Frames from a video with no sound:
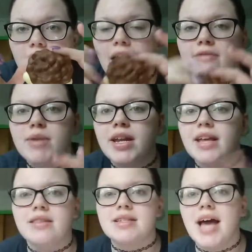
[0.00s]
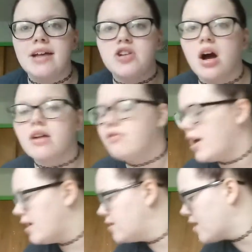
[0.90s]
and I've been in this hedgehog
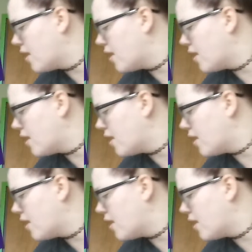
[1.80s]
phase.